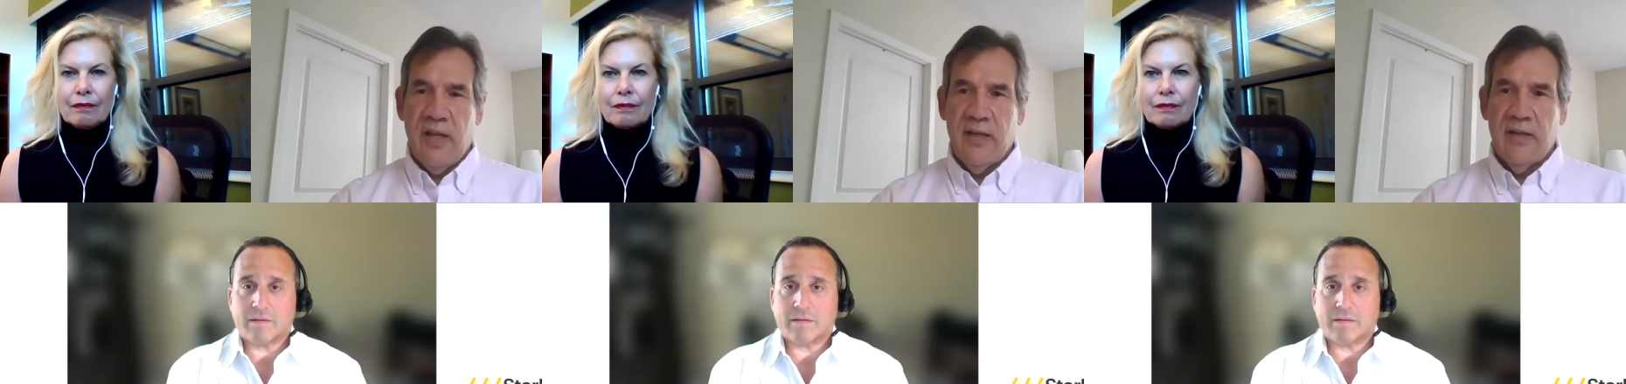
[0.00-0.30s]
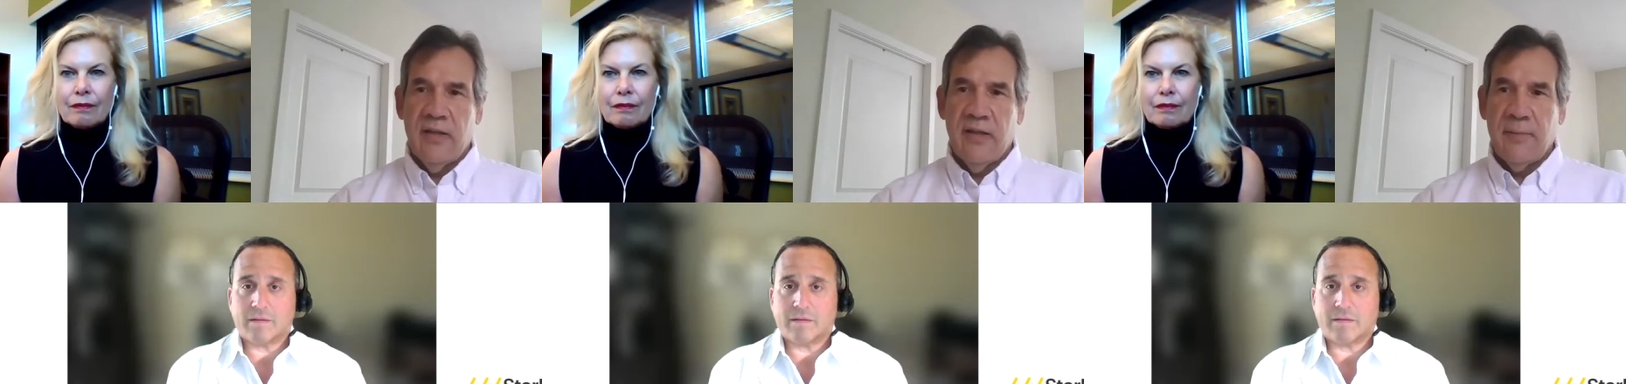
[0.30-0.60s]

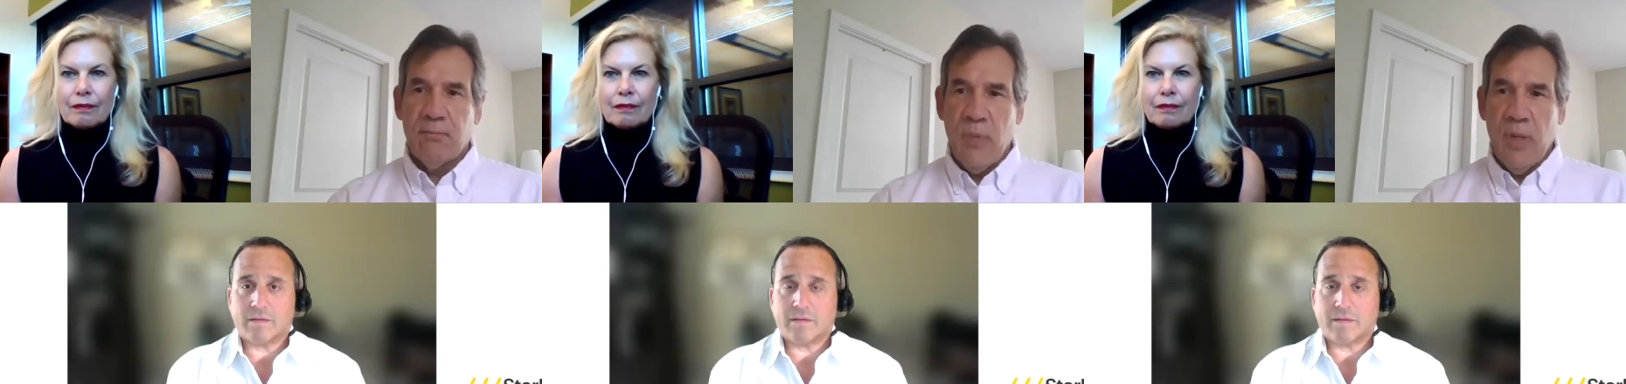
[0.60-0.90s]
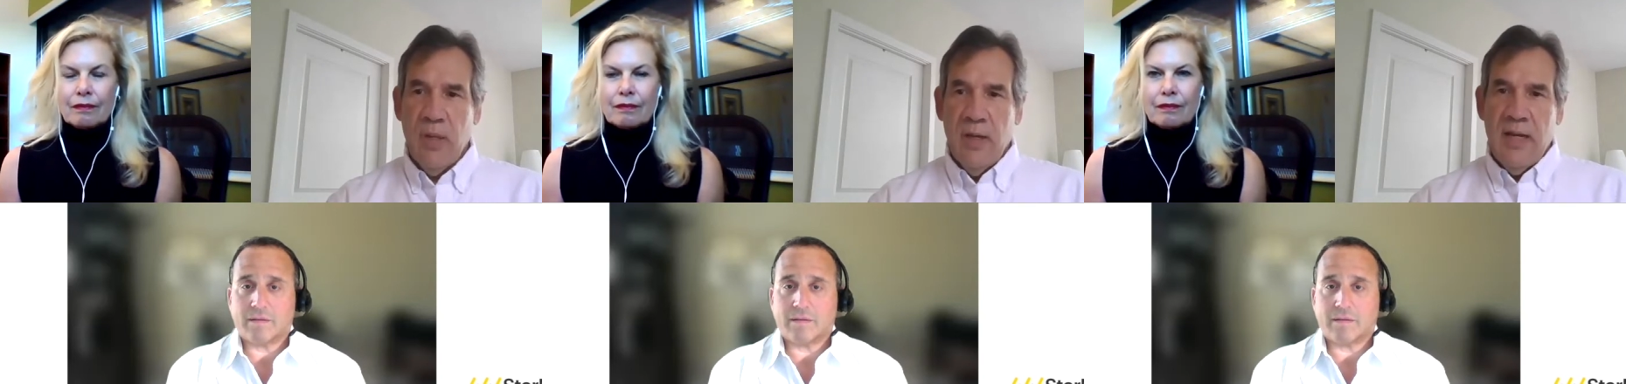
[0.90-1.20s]
Speaker 1: And, uh,
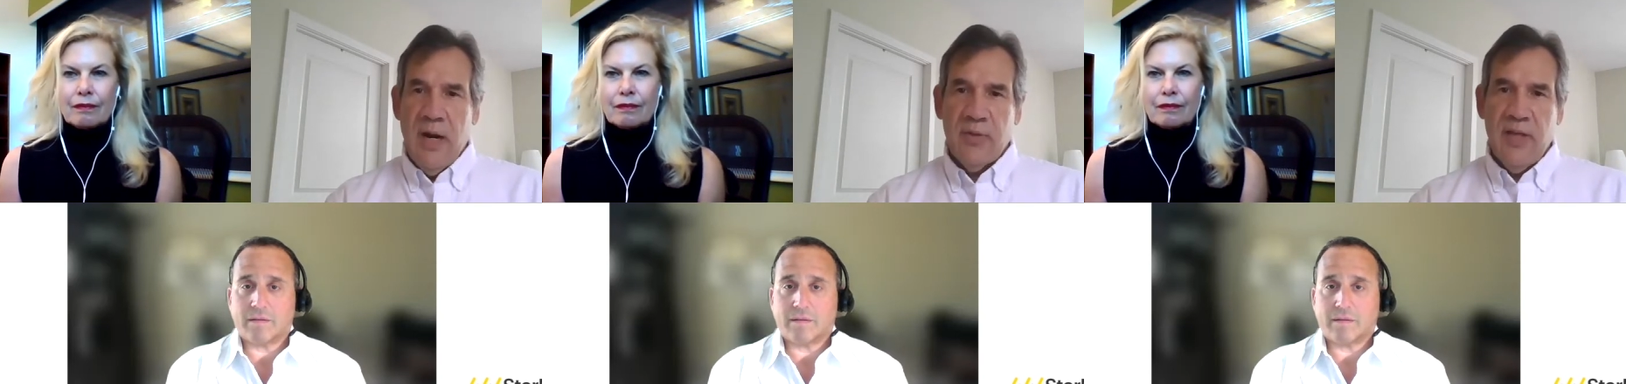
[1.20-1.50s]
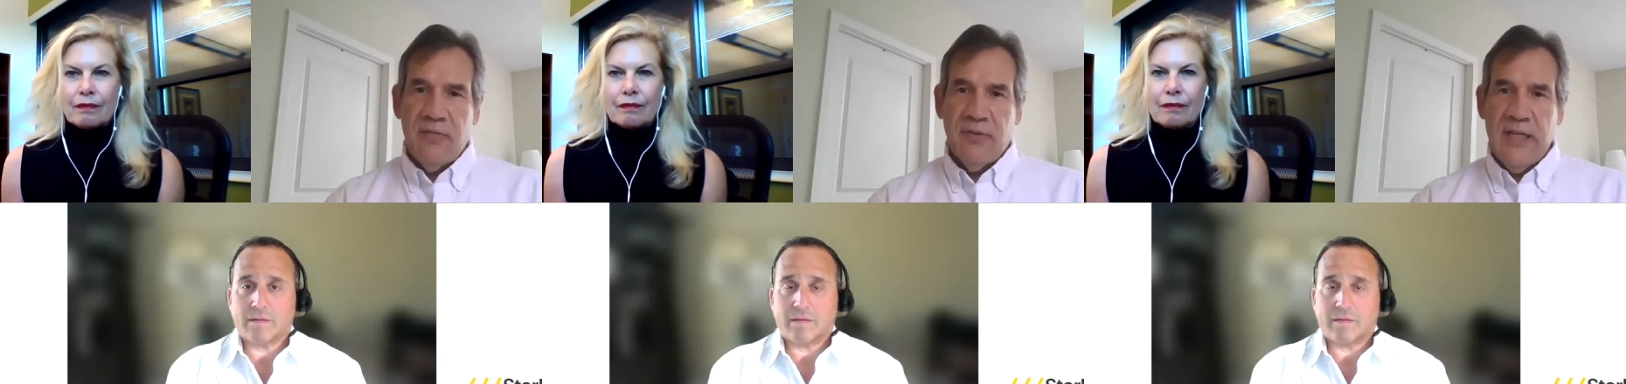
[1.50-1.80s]
you know, it
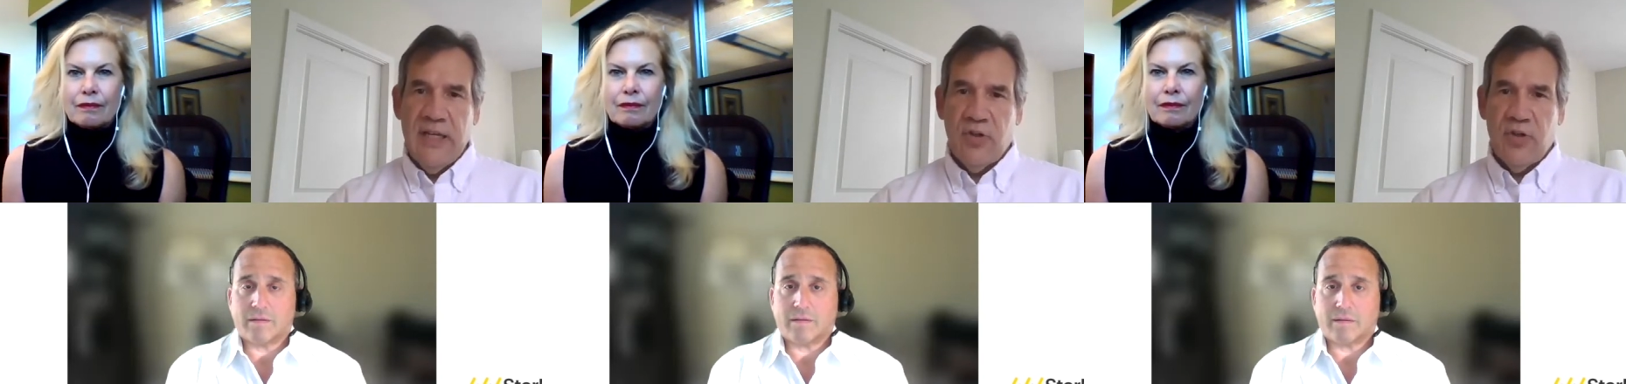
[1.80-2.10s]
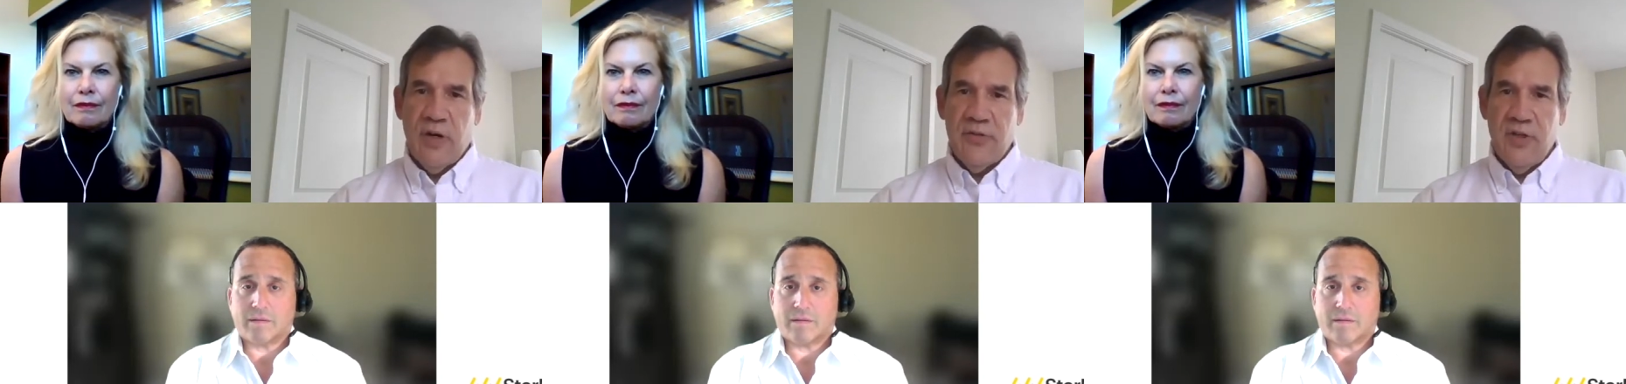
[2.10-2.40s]
definitely is a
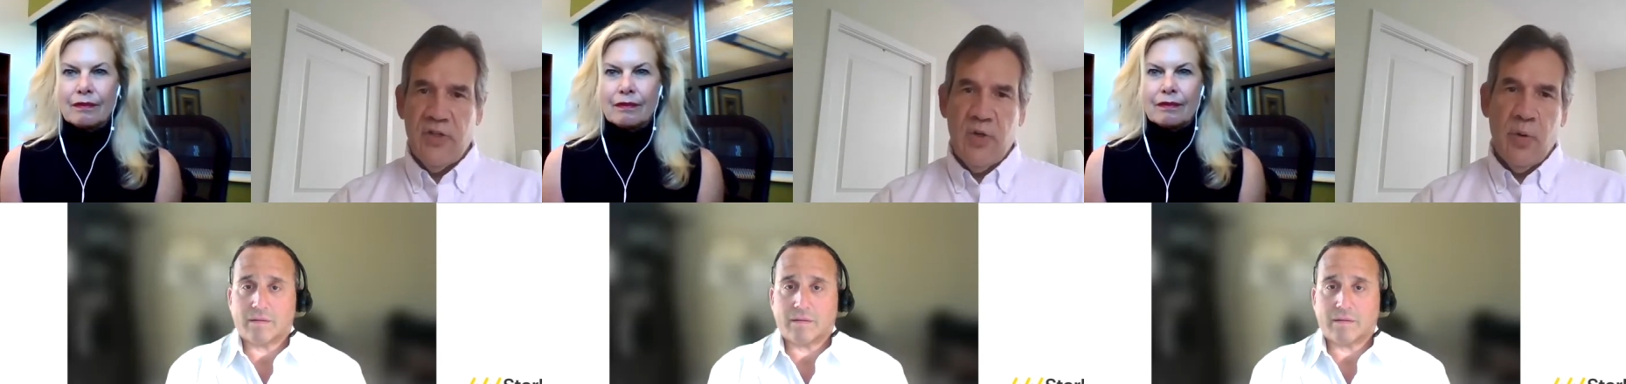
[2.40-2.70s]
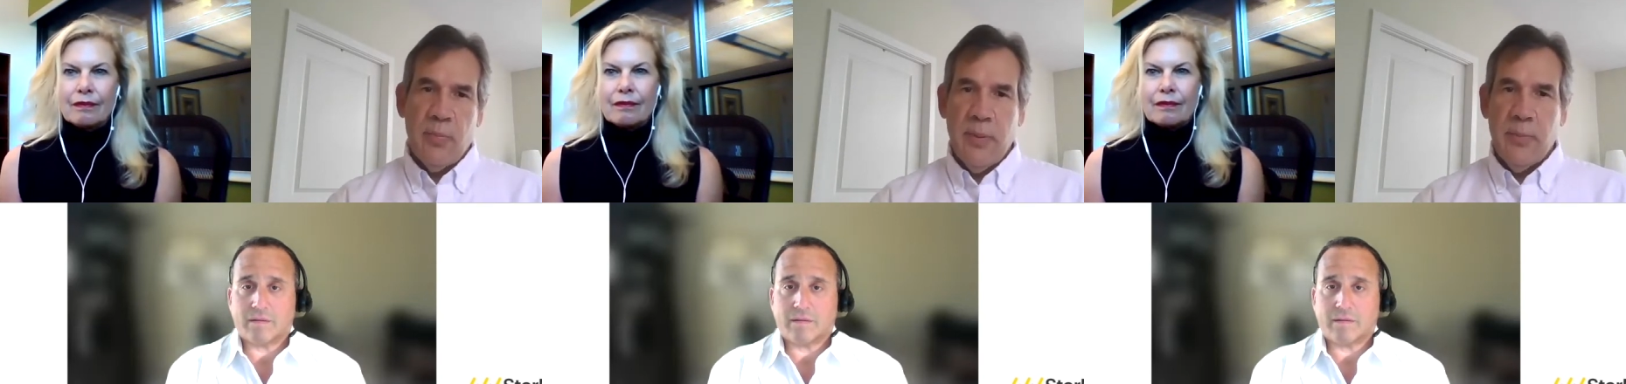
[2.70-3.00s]
transition
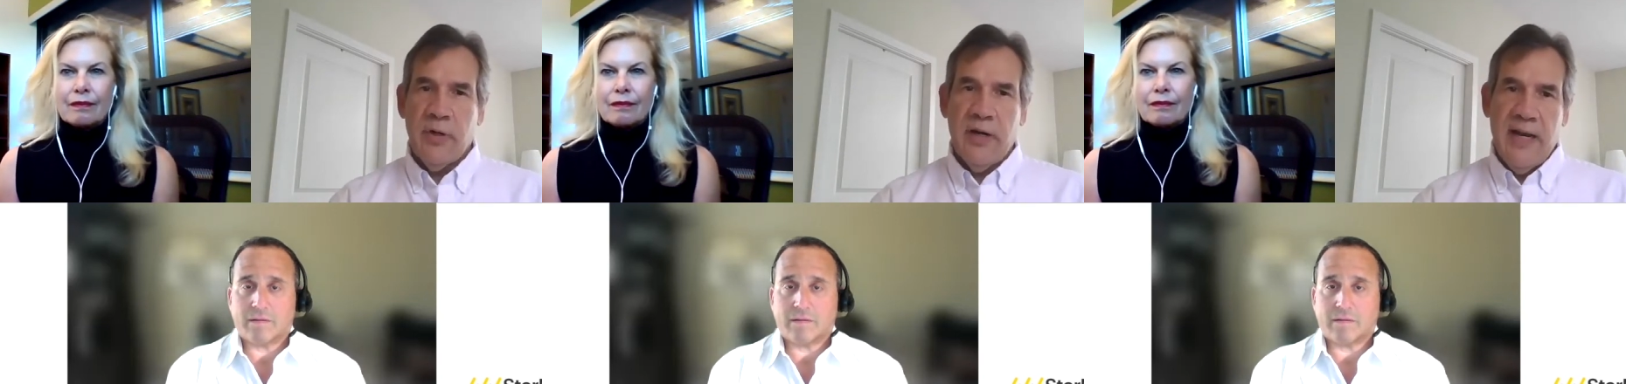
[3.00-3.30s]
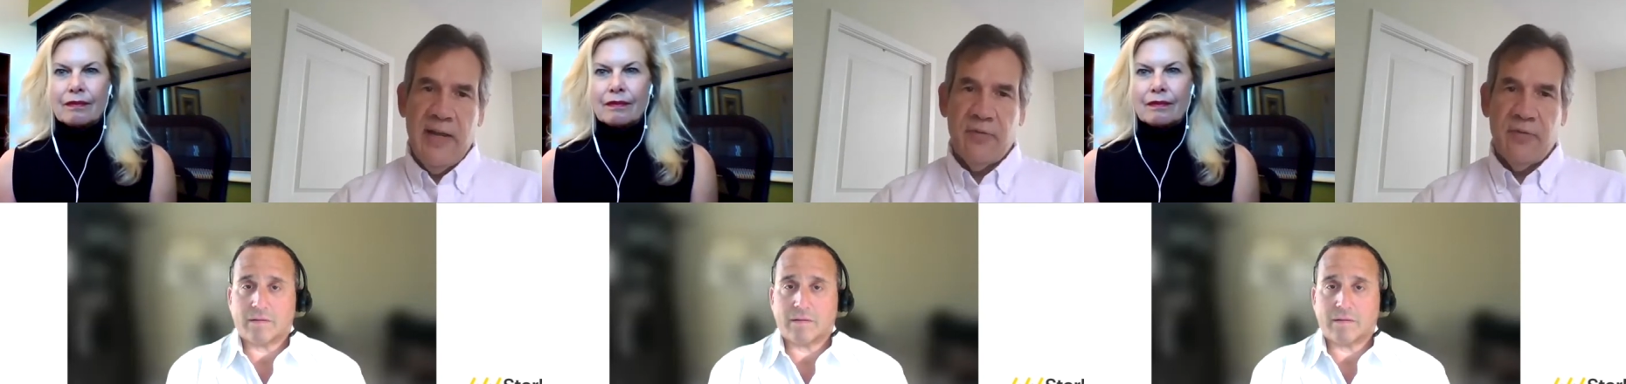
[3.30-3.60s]
where people are going to
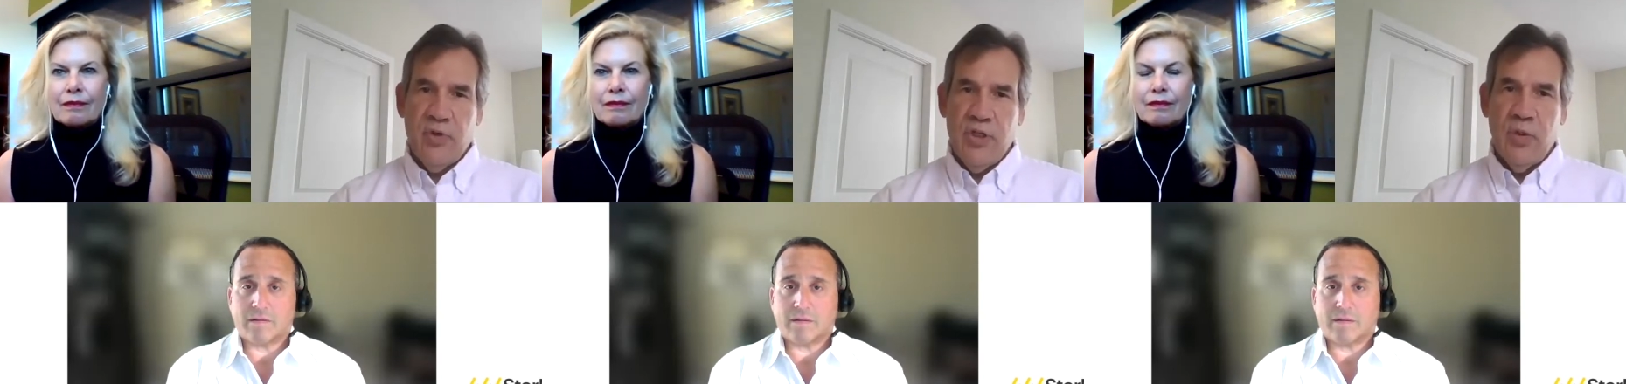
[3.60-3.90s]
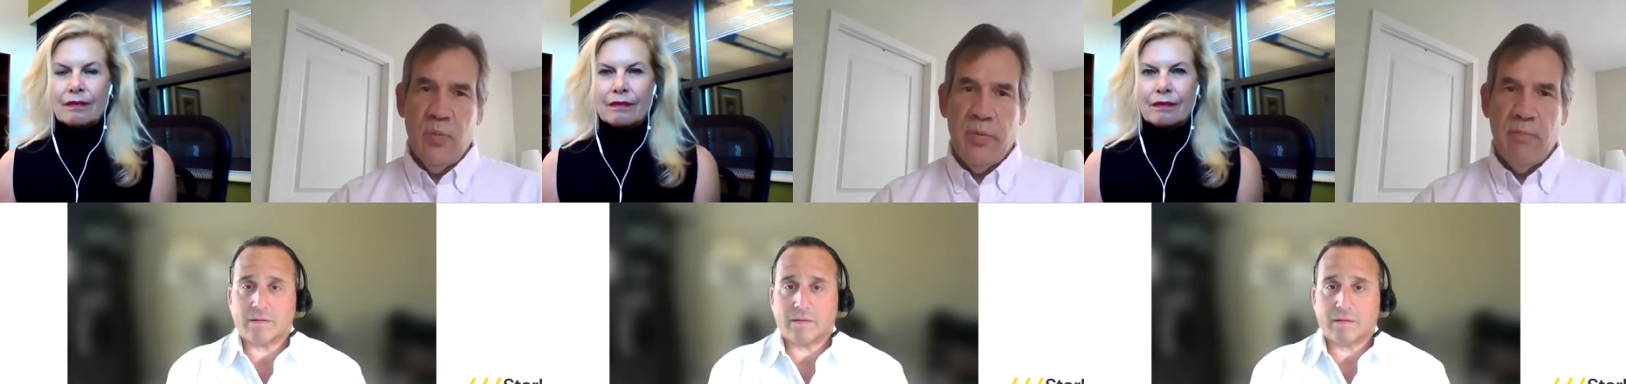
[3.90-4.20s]
have to
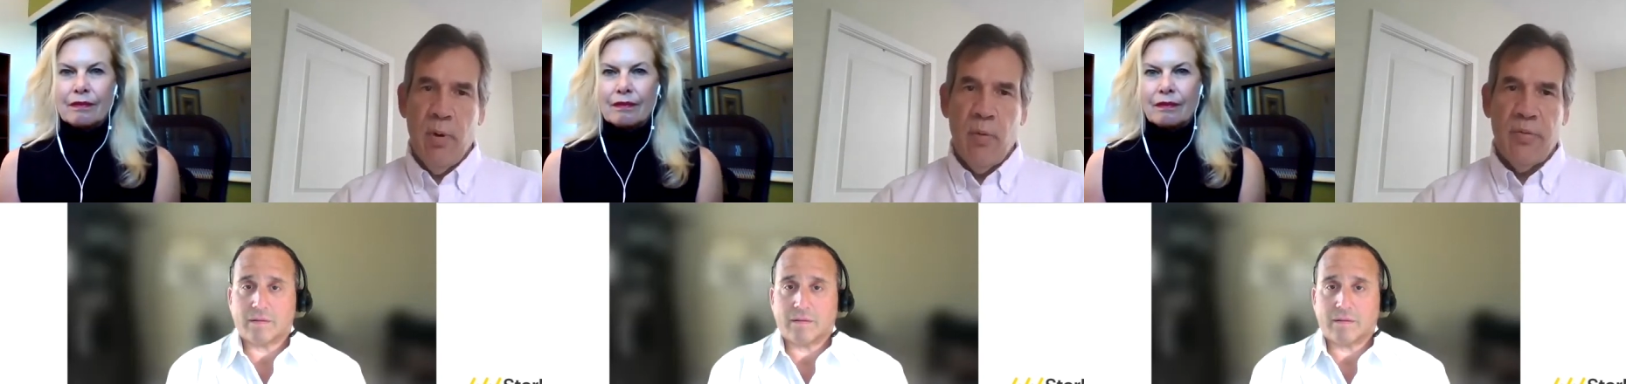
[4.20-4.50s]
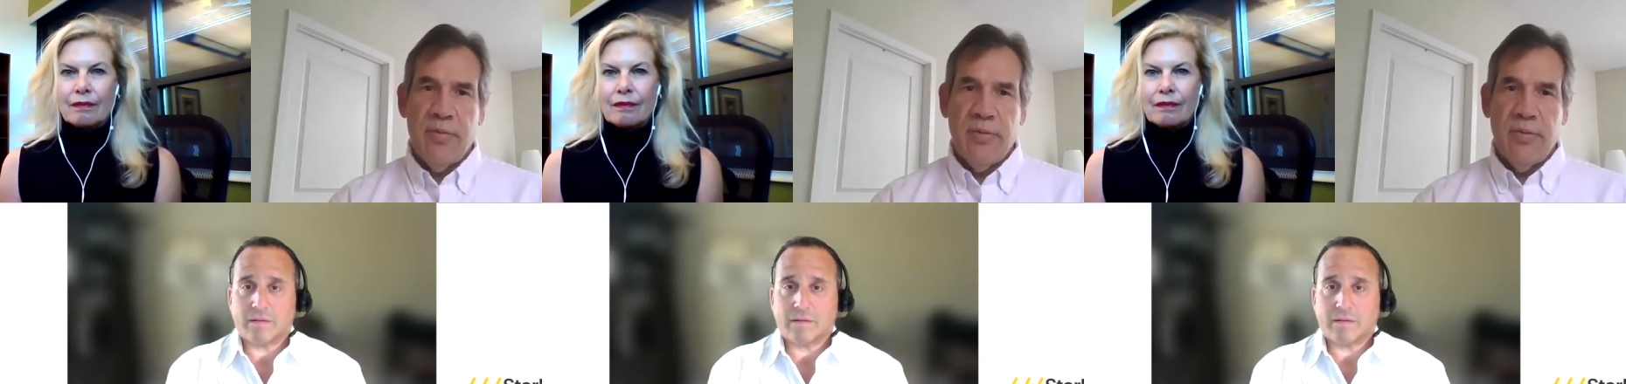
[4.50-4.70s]
deal with both